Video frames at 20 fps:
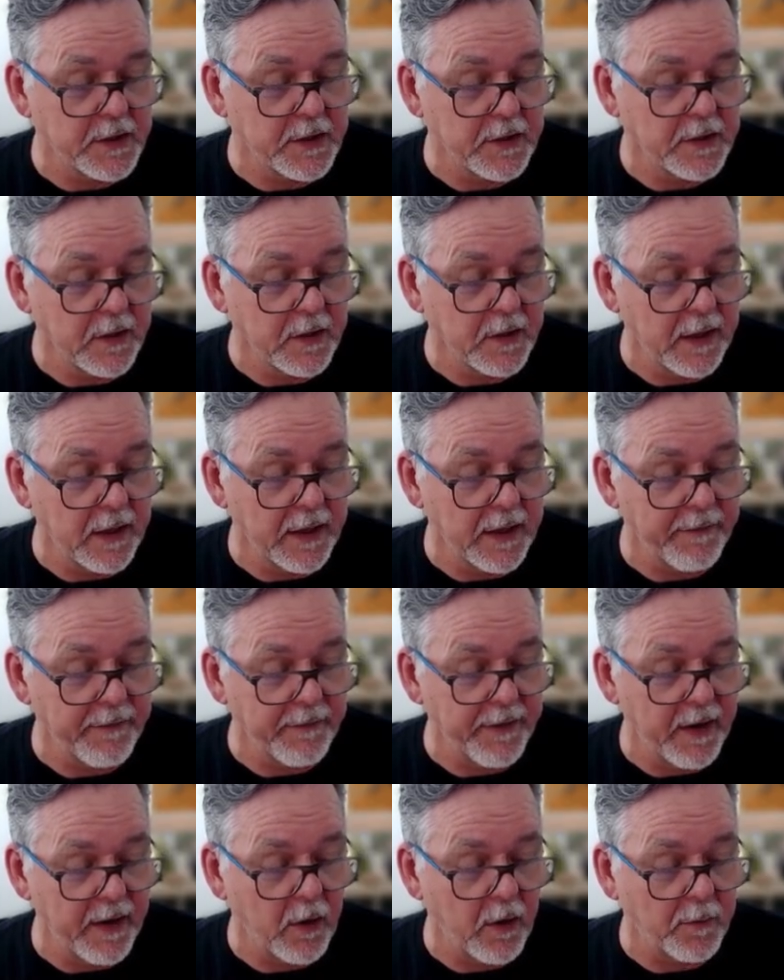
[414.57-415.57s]
I have that
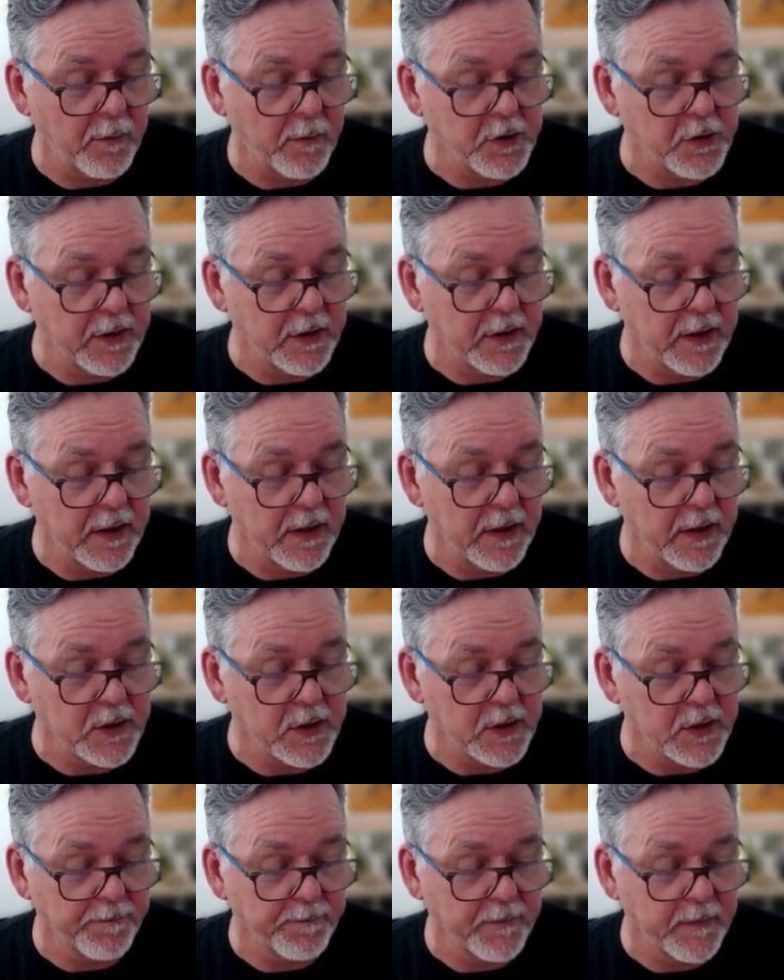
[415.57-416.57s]
option as well.
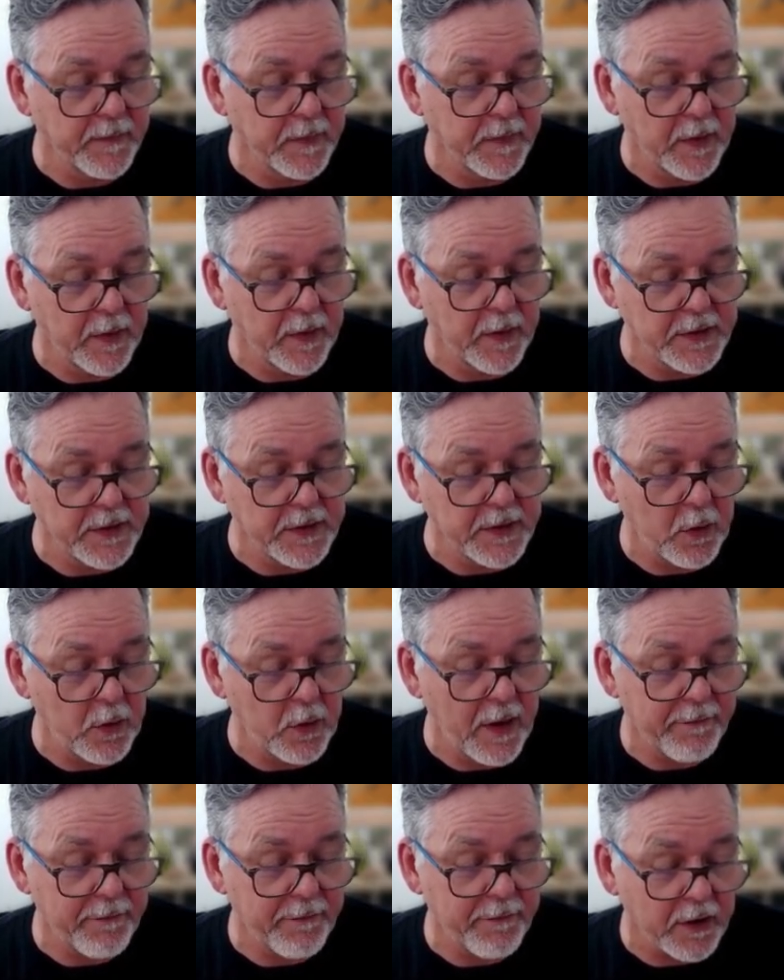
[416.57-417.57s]
Okay, so you
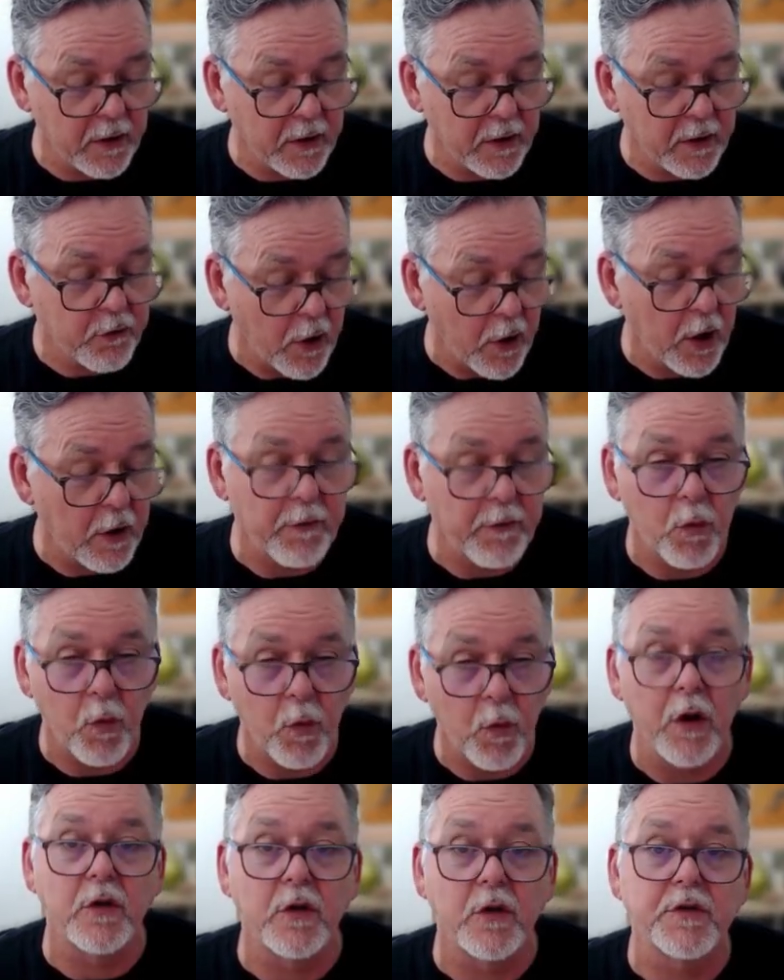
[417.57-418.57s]
have the control over
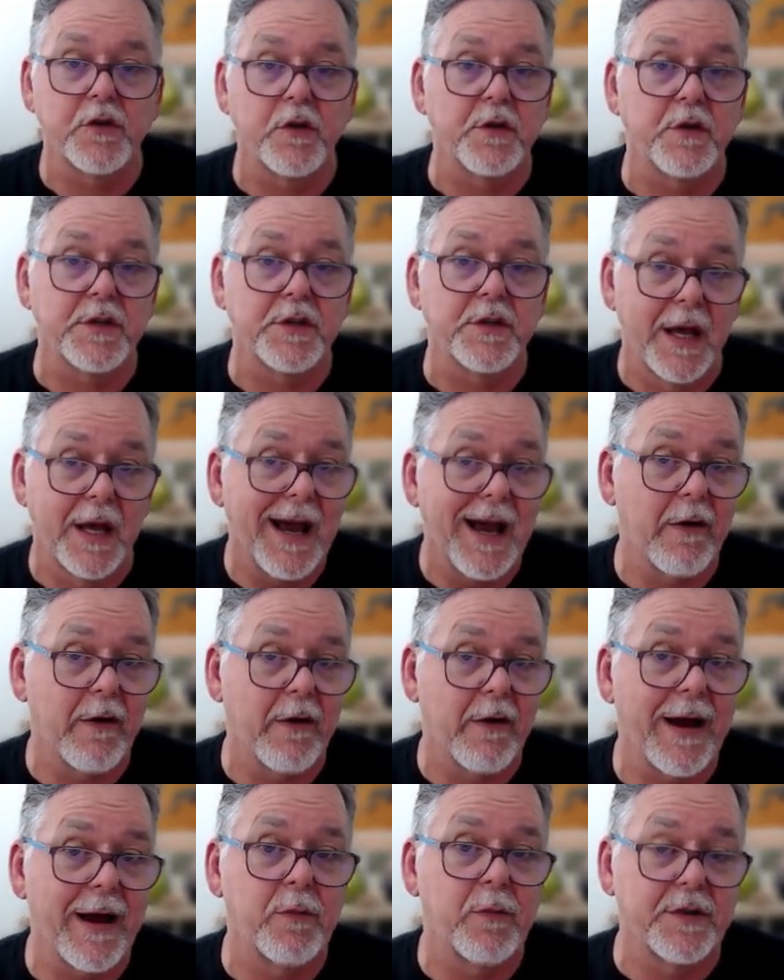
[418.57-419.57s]
what your students are
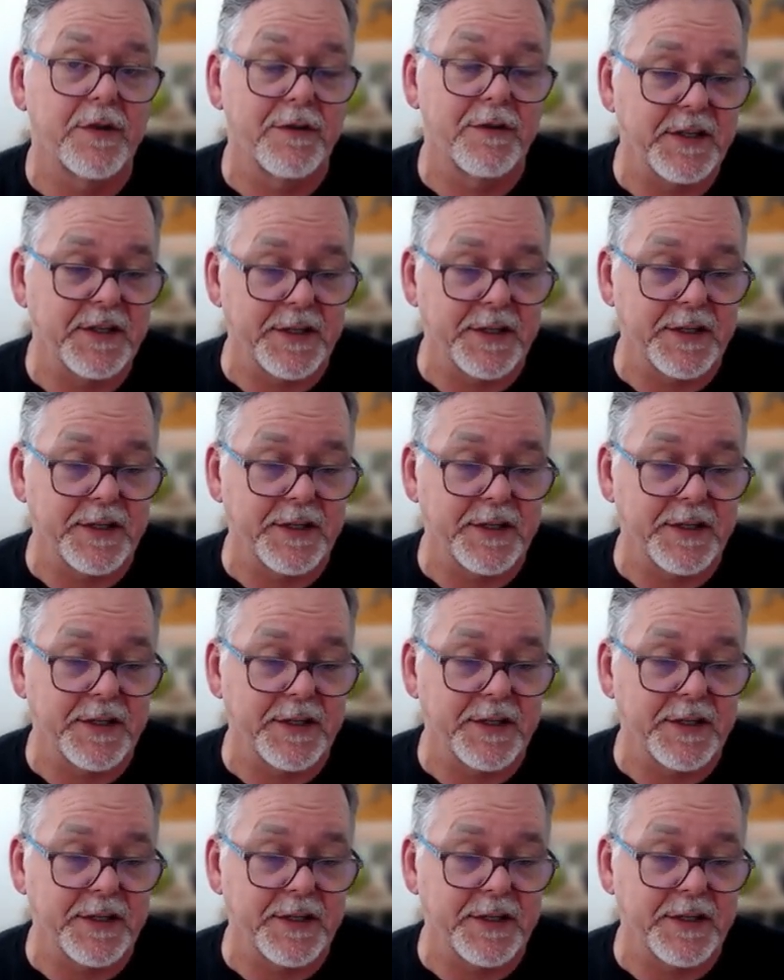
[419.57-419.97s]
able to visit.